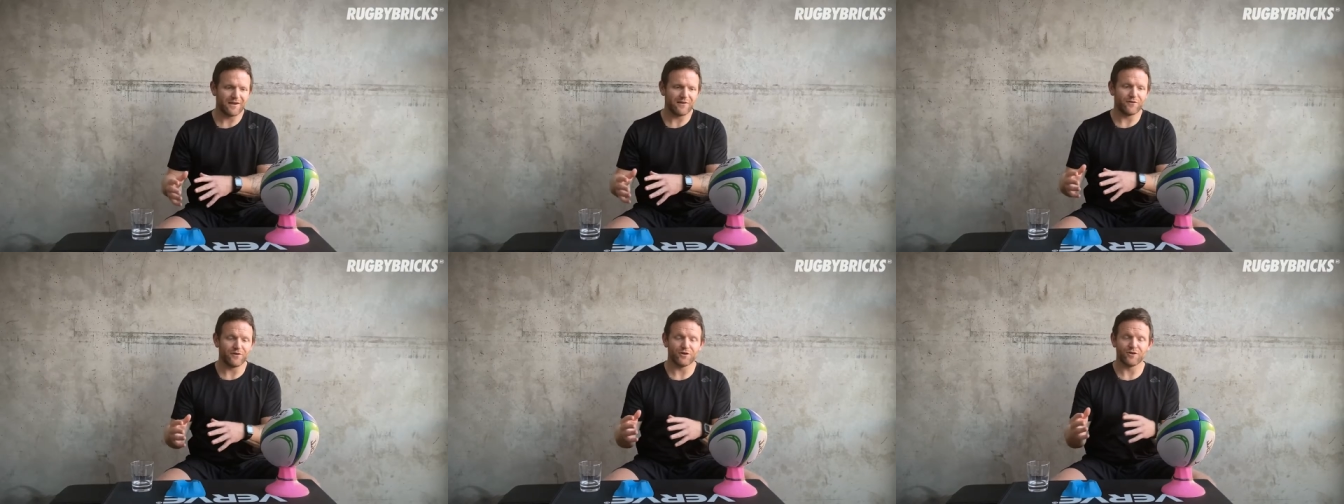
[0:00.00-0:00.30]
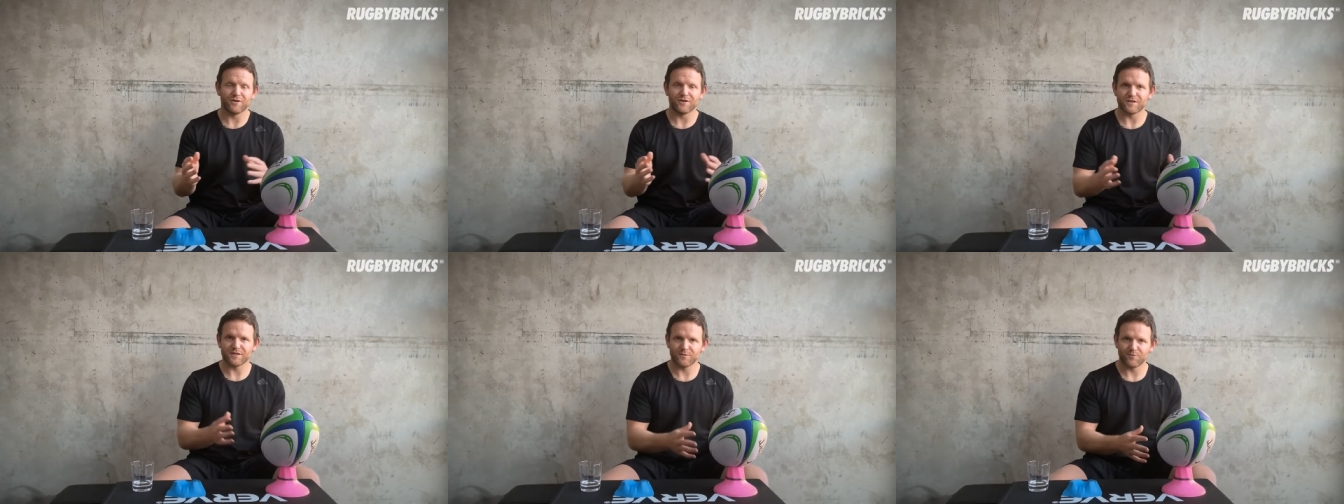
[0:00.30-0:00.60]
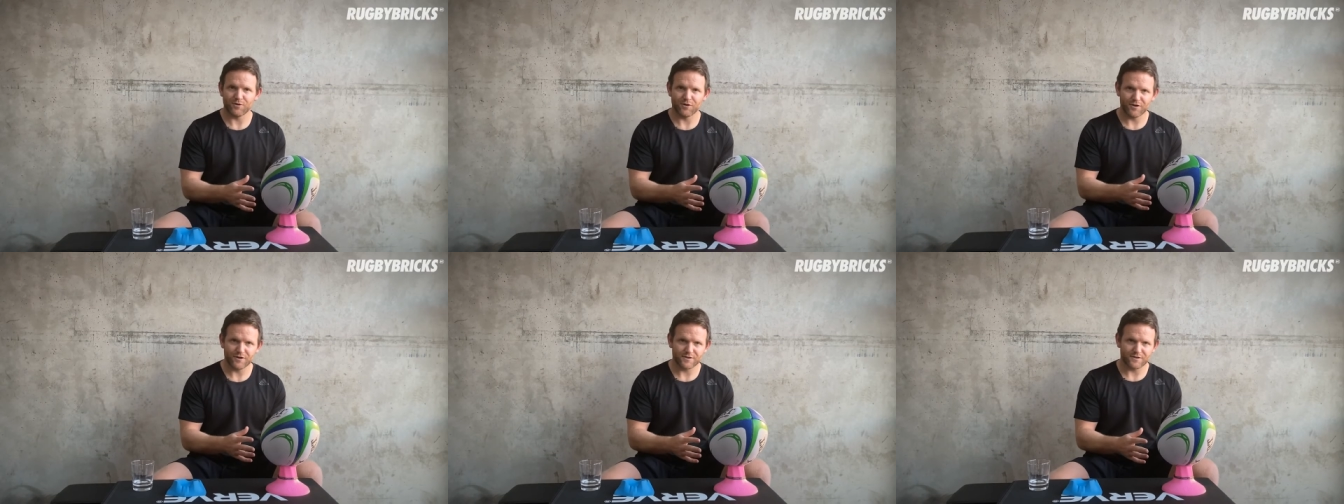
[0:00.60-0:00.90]
If you're an
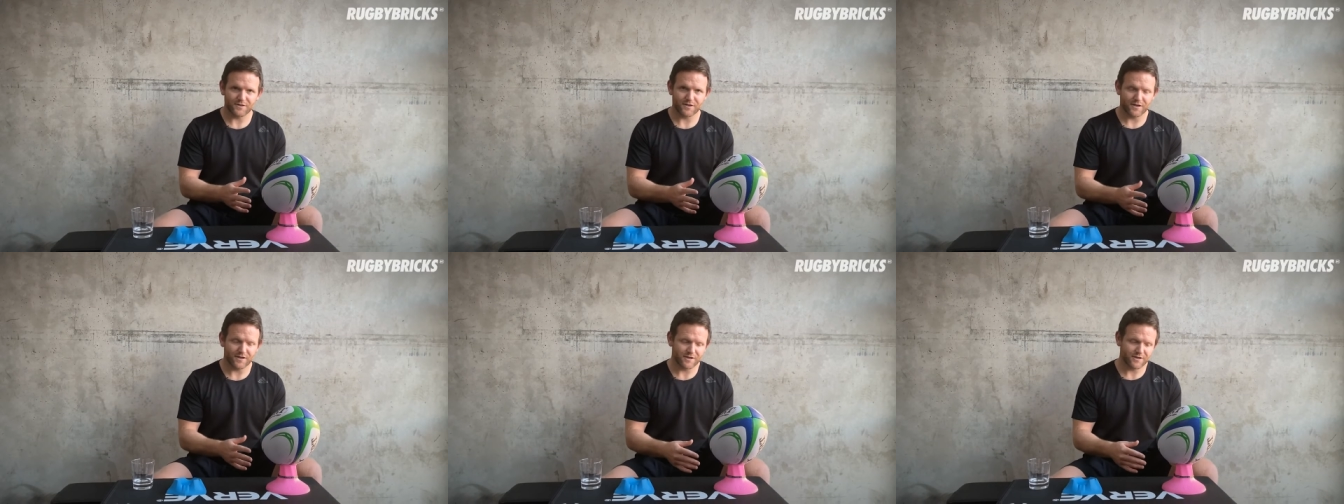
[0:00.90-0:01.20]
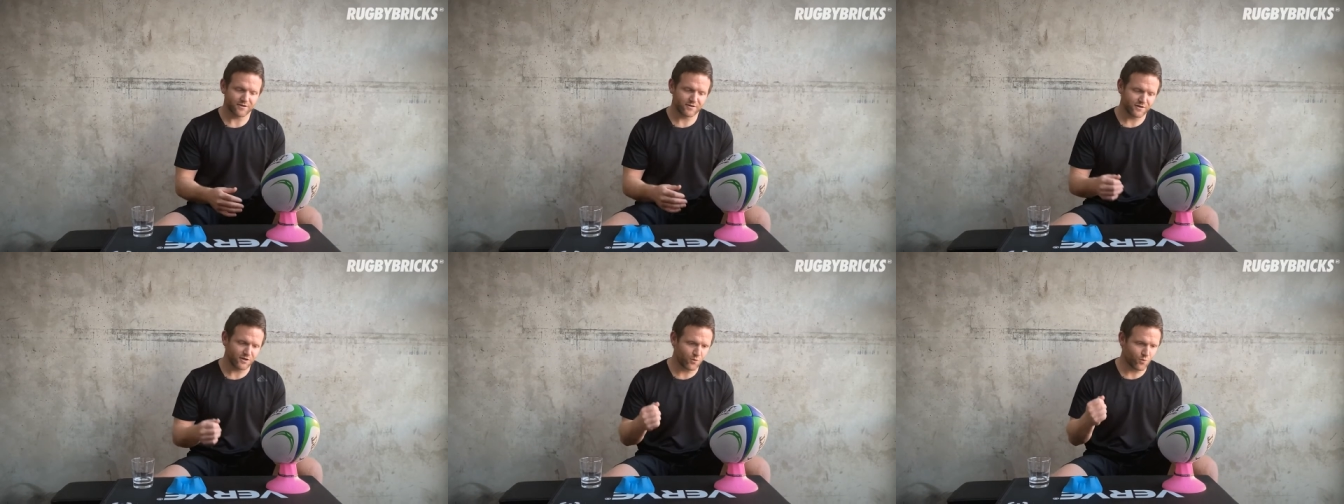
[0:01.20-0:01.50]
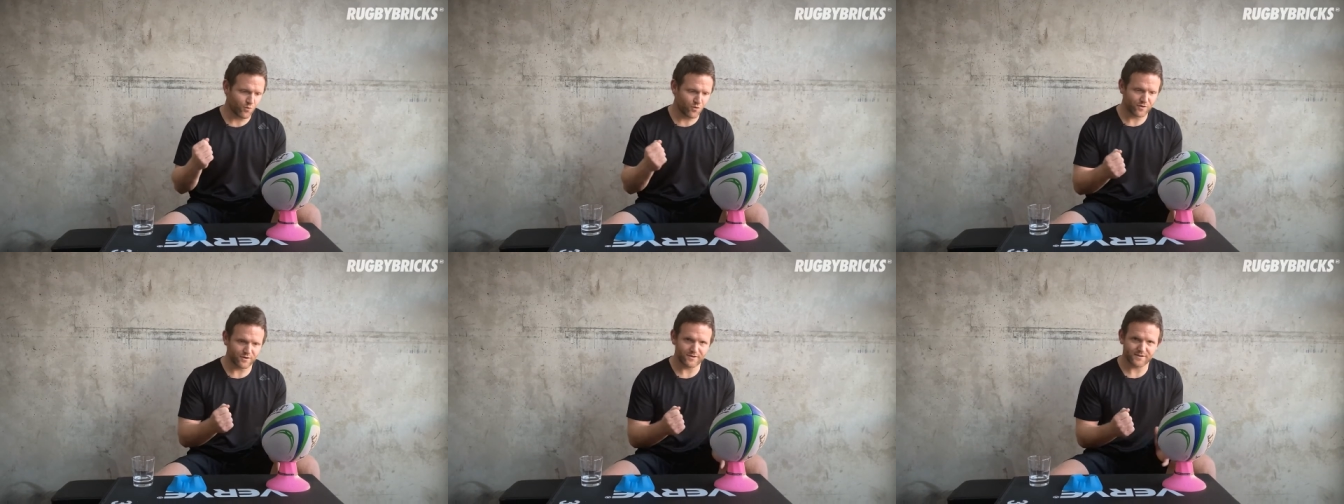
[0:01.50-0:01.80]
experienced kicker and you
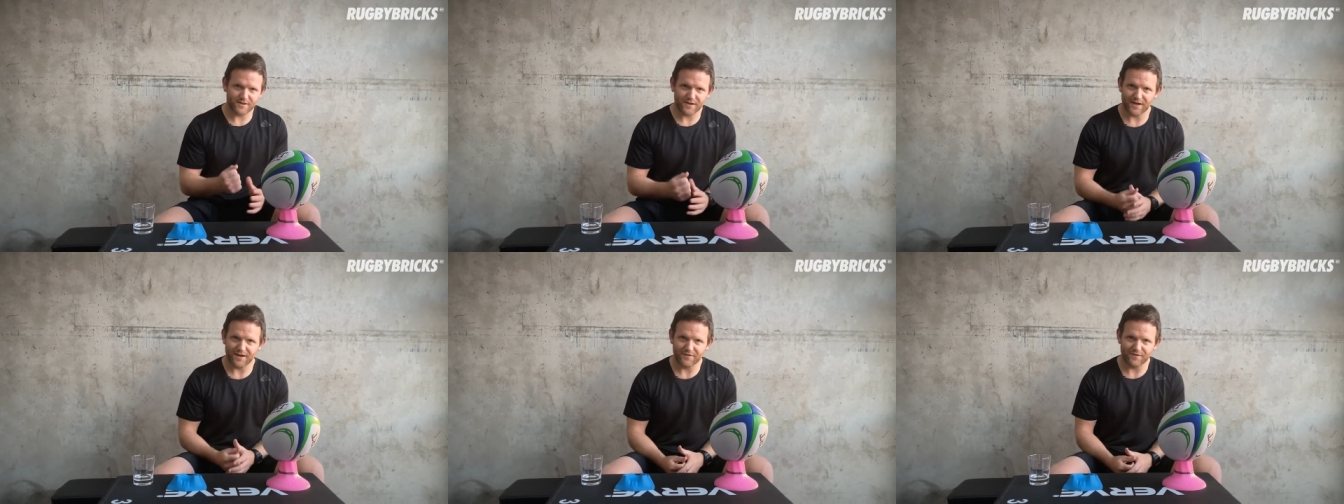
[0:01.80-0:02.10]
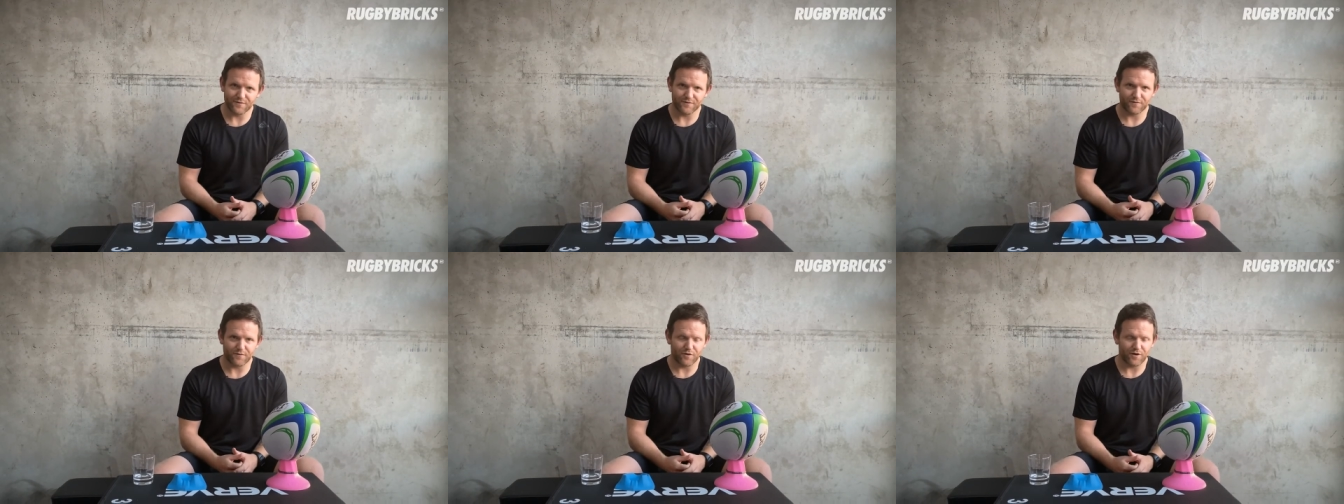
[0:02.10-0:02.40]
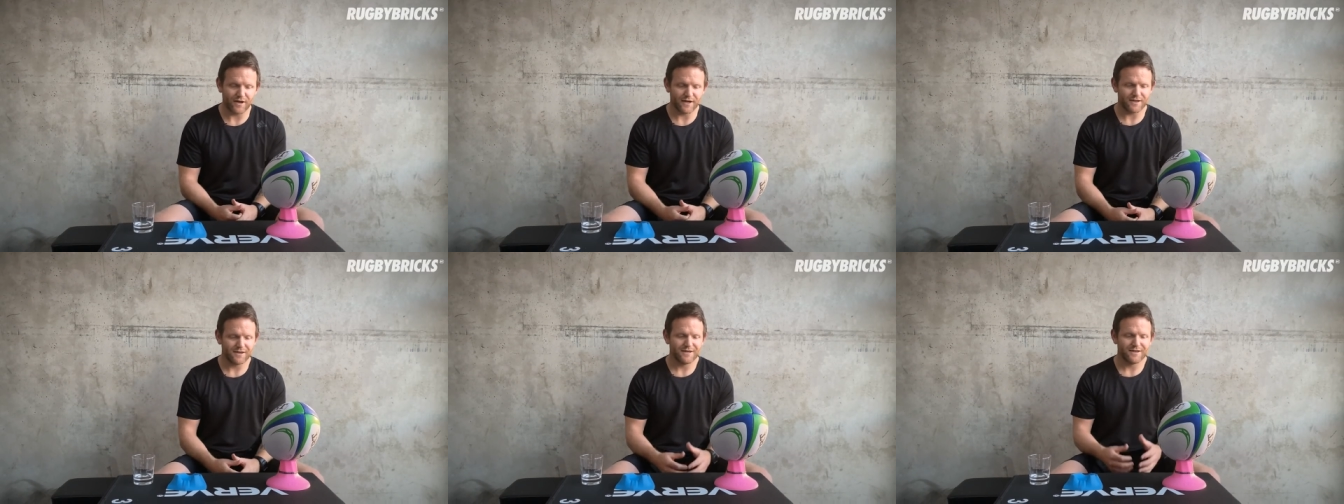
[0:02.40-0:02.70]
want to stay in the
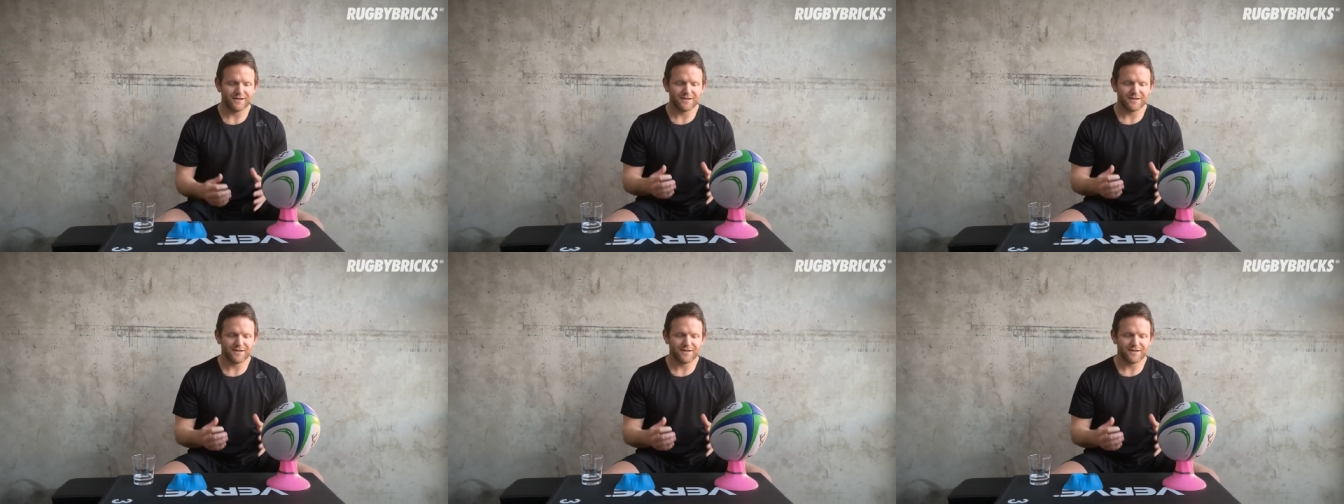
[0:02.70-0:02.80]
fight,